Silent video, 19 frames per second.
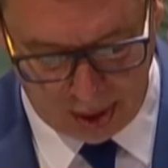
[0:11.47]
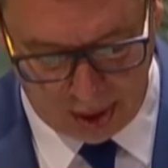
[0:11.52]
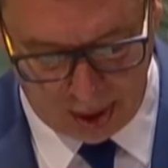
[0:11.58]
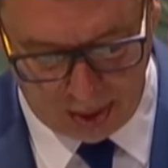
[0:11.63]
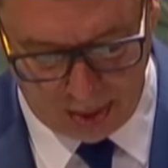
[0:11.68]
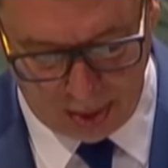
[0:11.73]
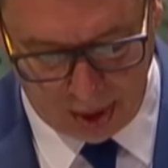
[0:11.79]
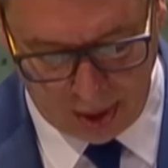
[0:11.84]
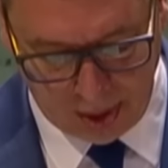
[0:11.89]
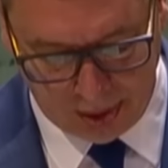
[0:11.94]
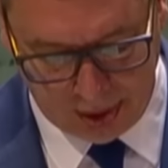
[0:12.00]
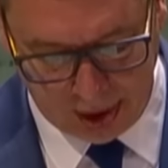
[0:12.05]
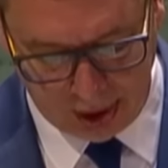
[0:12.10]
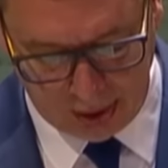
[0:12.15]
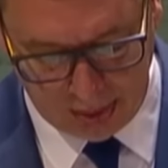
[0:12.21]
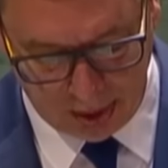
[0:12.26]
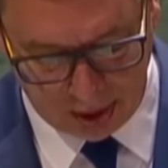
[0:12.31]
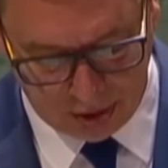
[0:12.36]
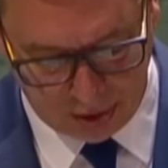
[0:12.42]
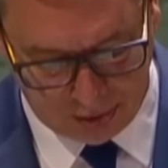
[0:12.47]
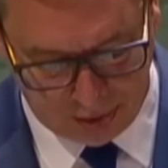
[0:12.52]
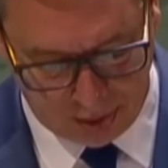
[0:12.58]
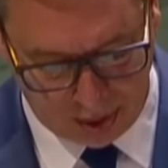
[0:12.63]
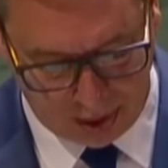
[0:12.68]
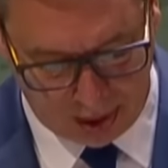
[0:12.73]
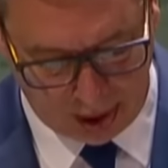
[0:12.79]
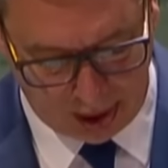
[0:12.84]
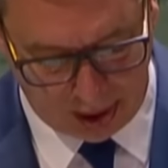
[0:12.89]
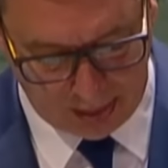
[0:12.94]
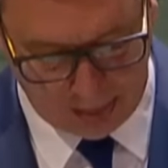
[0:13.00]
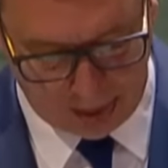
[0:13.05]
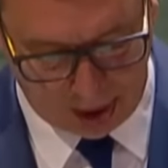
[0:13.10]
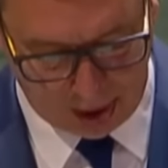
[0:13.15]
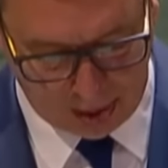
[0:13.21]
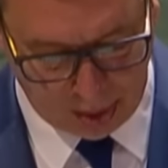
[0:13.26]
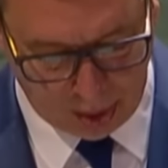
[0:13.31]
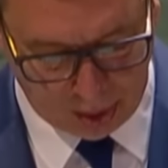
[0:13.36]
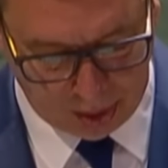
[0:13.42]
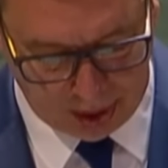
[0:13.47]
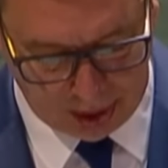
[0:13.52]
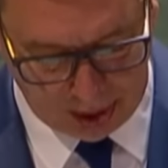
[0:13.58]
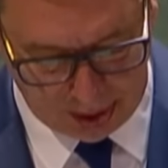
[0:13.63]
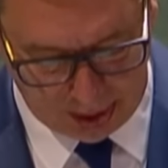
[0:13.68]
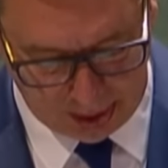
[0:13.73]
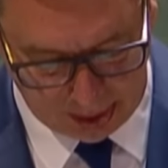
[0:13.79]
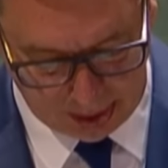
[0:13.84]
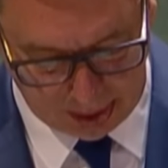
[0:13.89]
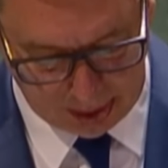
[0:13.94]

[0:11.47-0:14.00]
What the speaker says: and will not take much of your time by quoting